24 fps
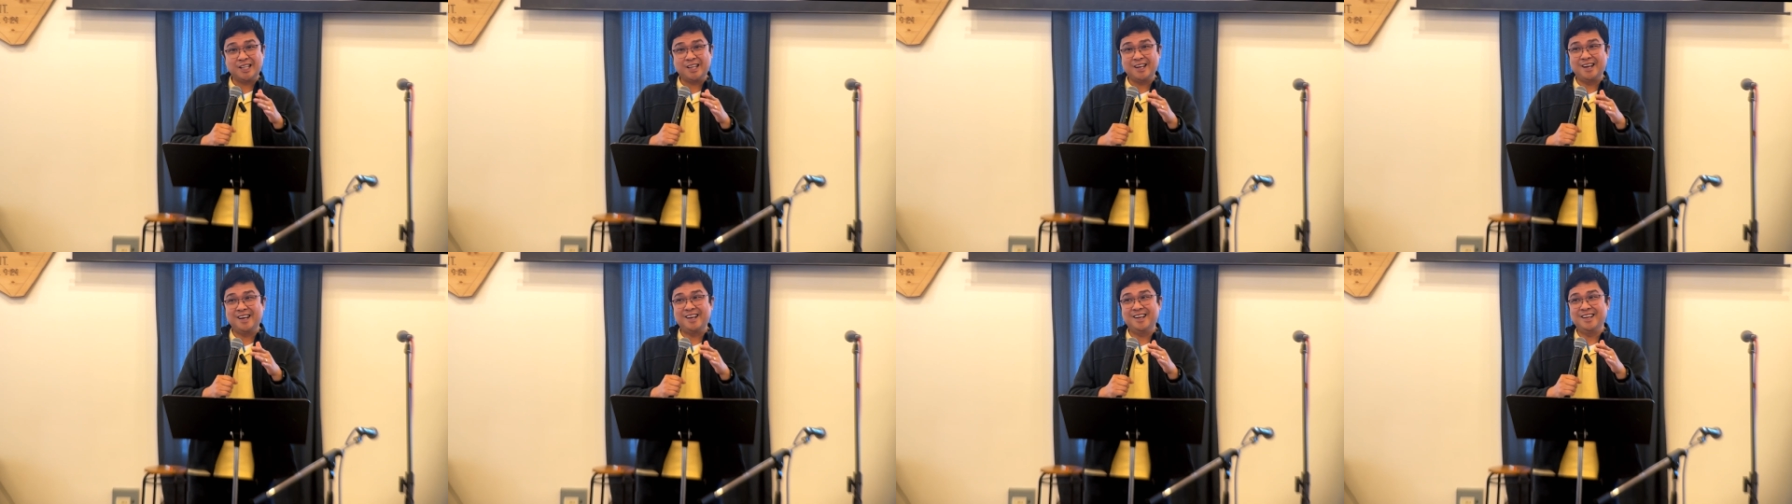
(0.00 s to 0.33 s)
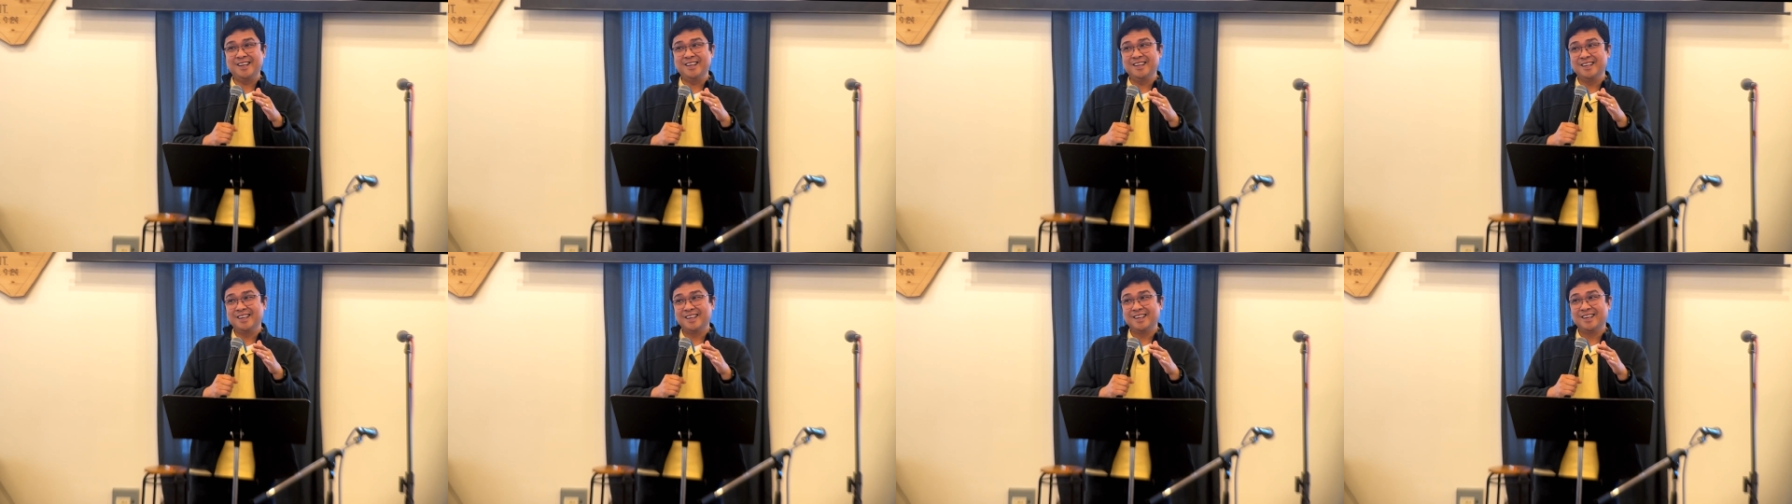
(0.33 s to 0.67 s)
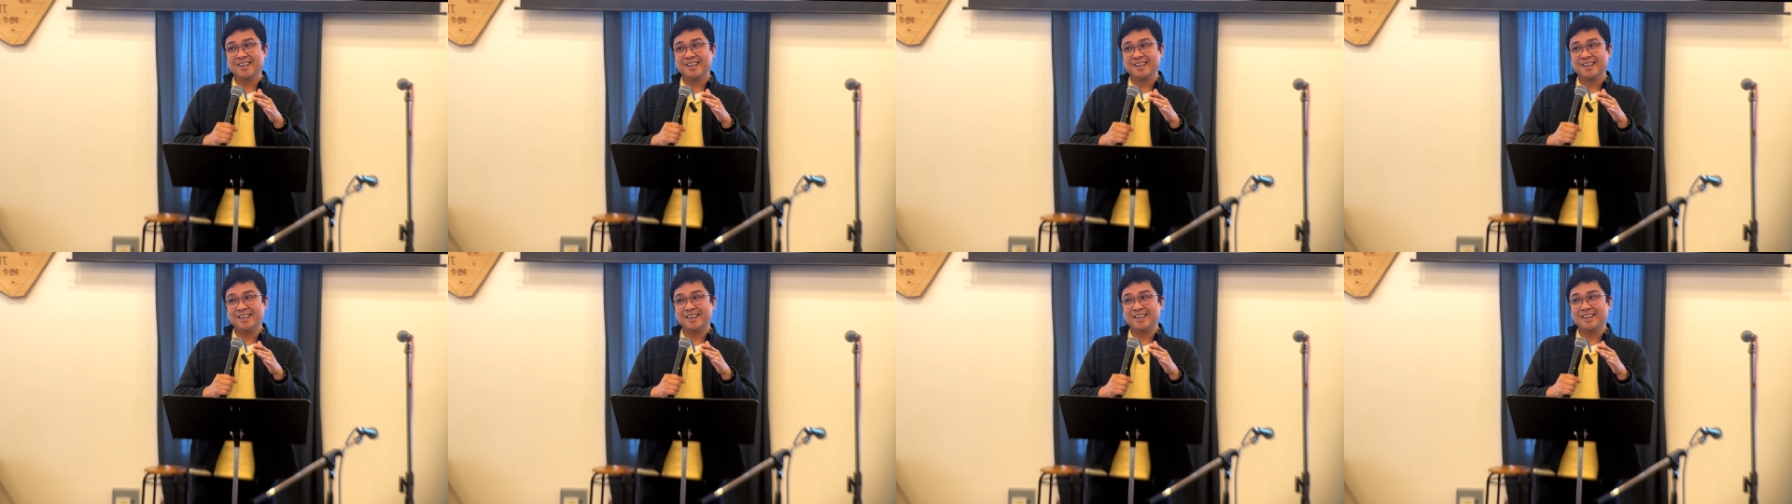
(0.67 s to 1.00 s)
God,
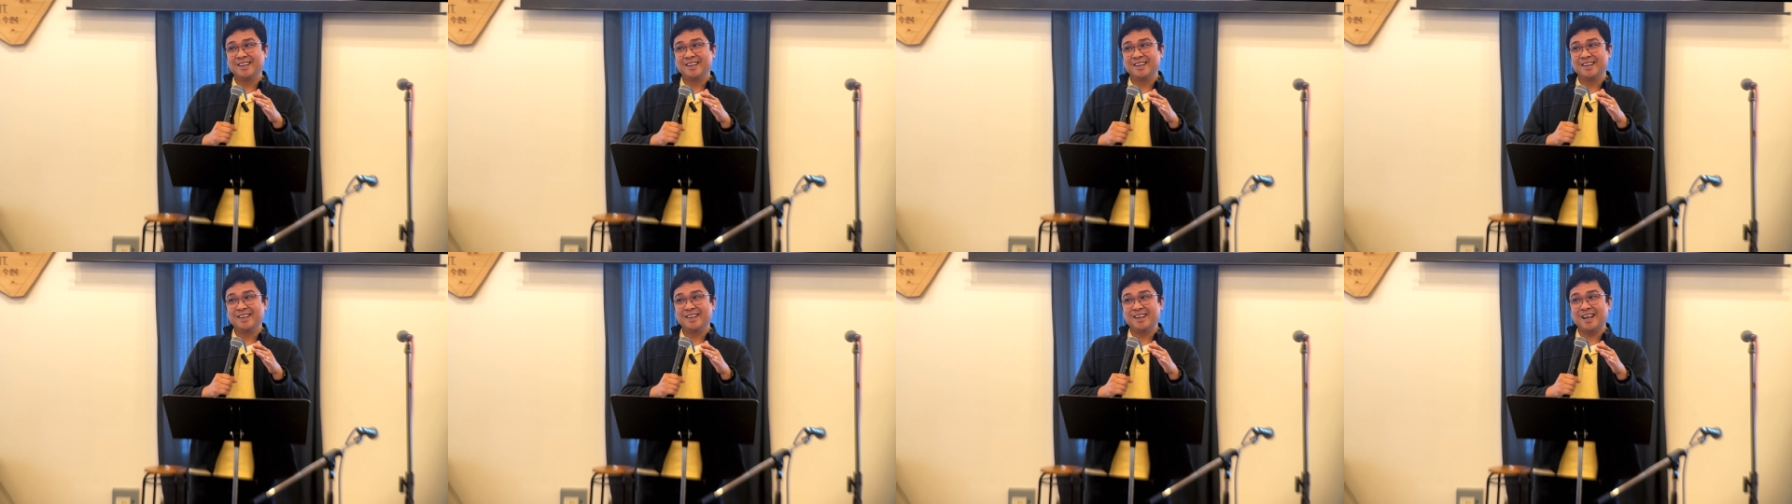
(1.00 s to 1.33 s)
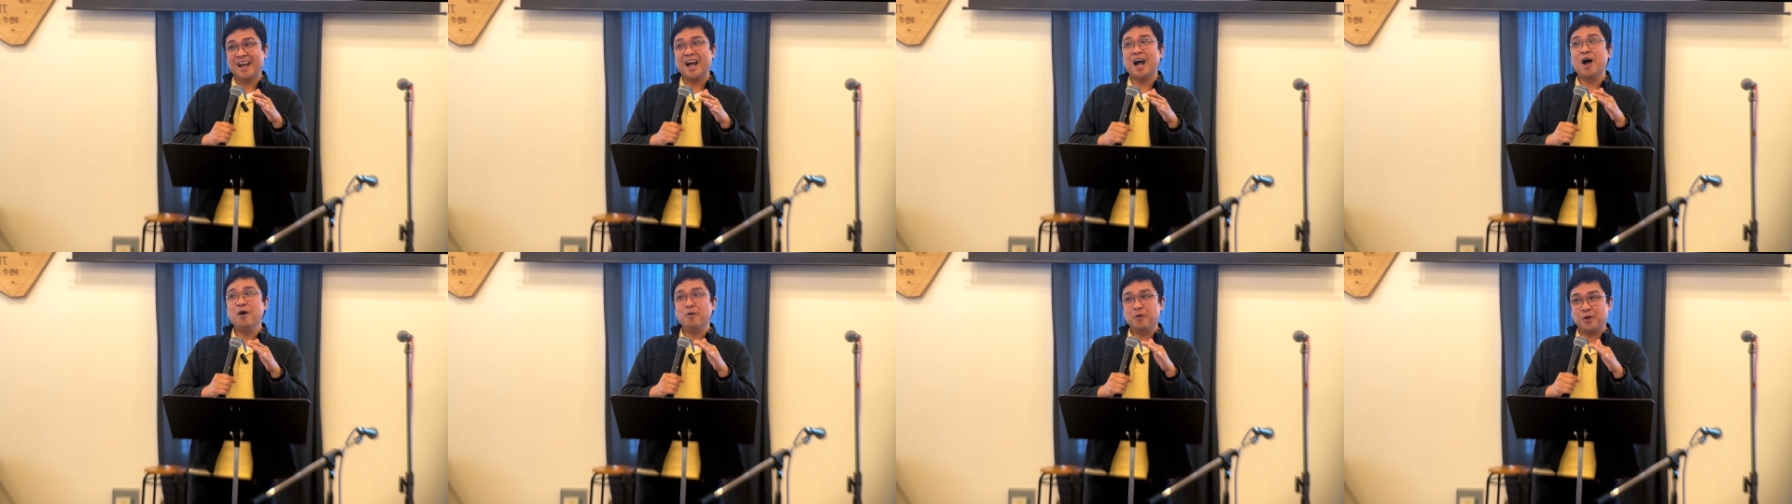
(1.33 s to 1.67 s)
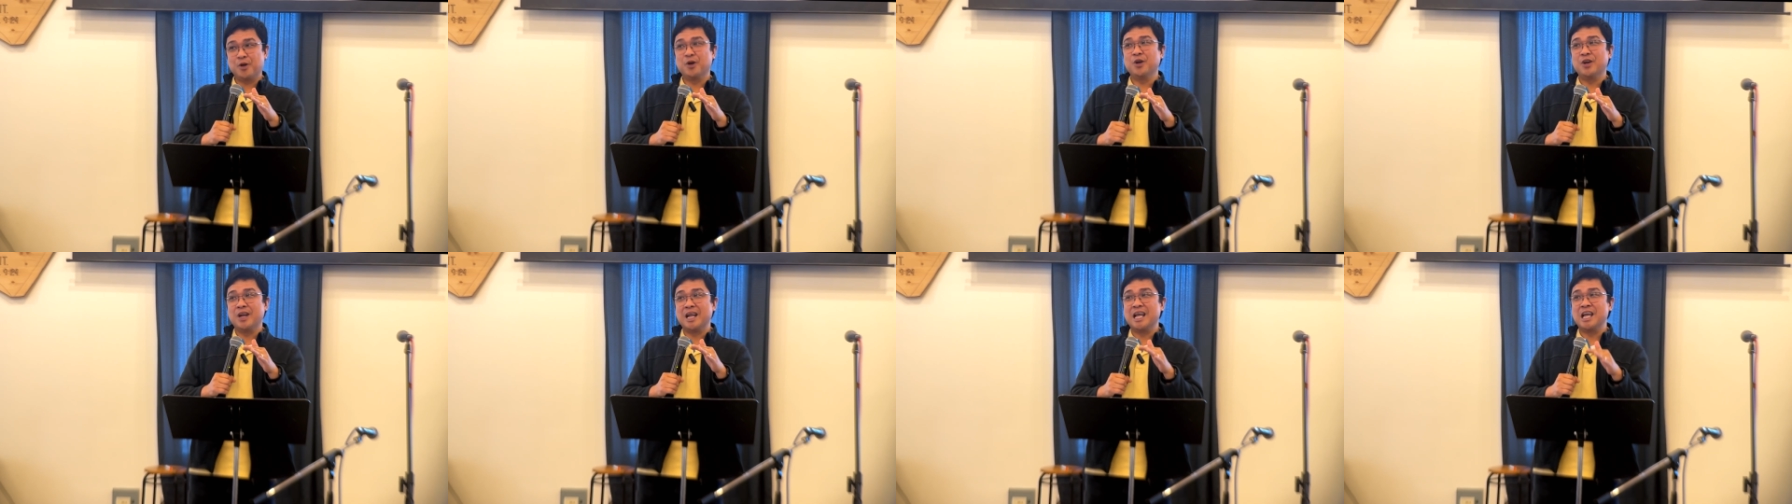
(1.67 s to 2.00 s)
how
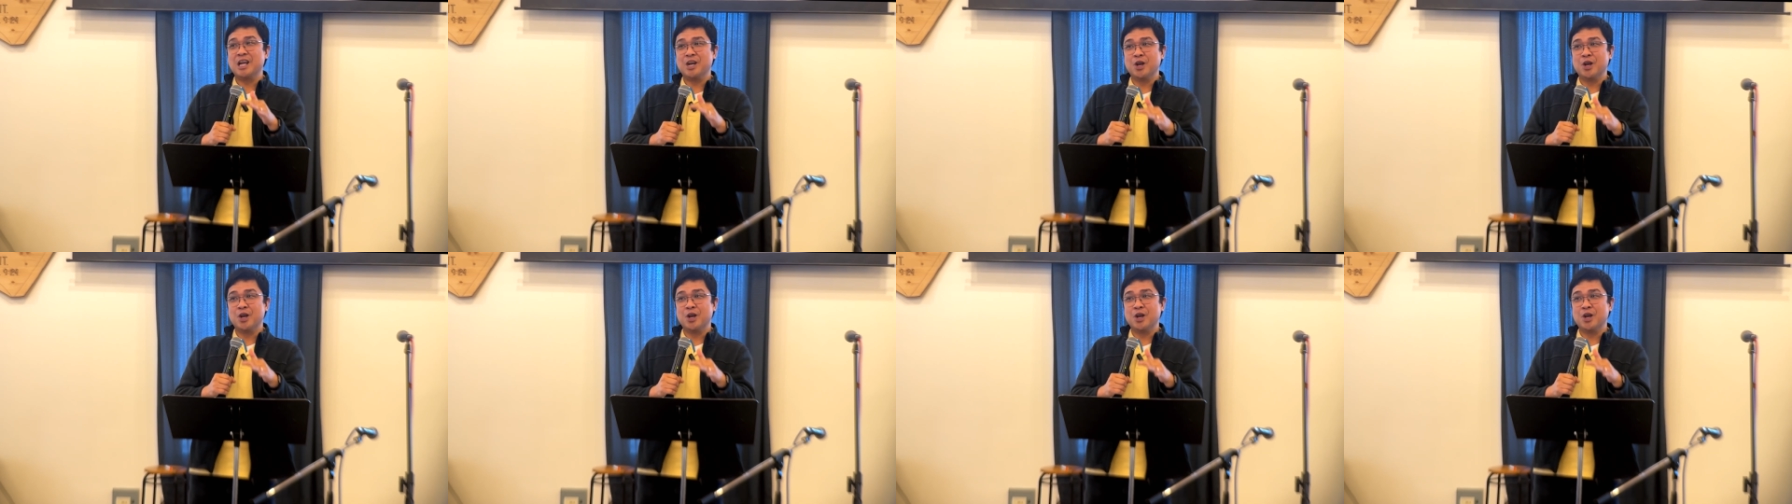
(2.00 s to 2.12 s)
could he